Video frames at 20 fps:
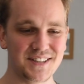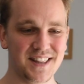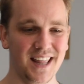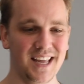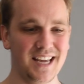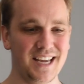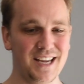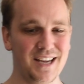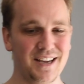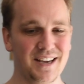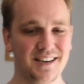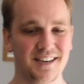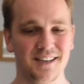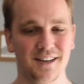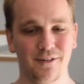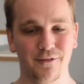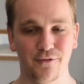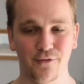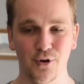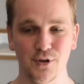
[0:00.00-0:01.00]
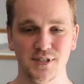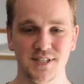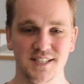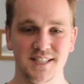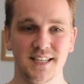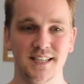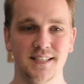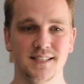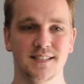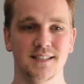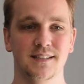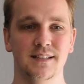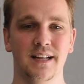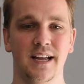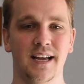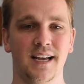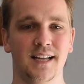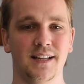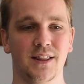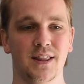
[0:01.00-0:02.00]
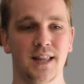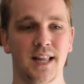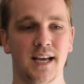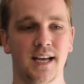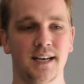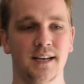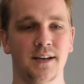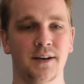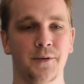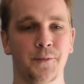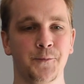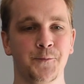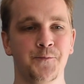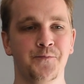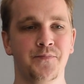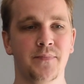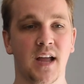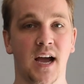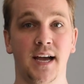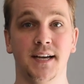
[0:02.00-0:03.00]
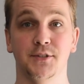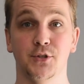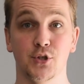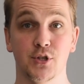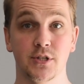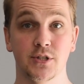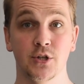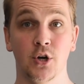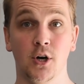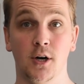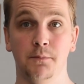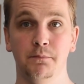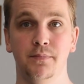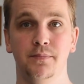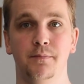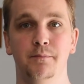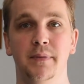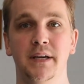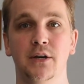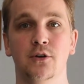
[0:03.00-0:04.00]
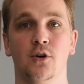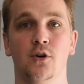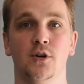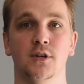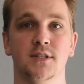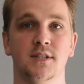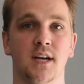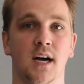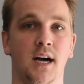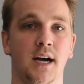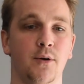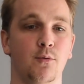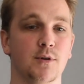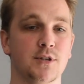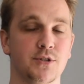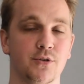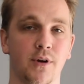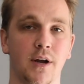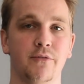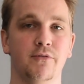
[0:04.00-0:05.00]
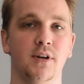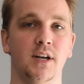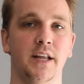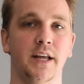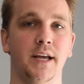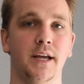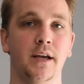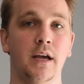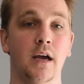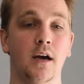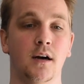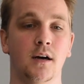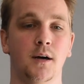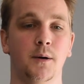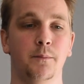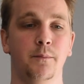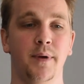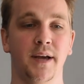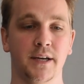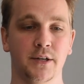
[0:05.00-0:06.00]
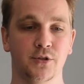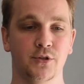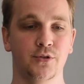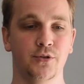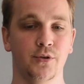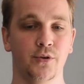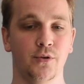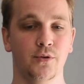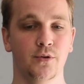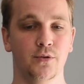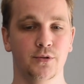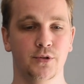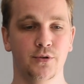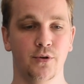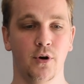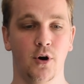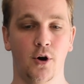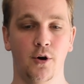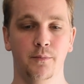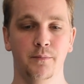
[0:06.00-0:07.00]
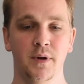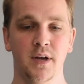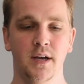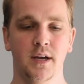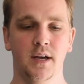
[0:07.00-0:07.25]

the first season, and then I had to stop because I was traveling back to home.